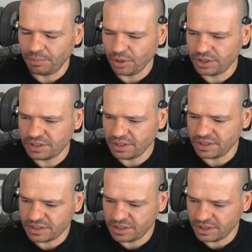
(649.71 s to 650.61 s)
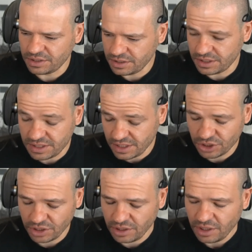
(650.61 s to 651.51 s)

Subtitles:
purchasing decision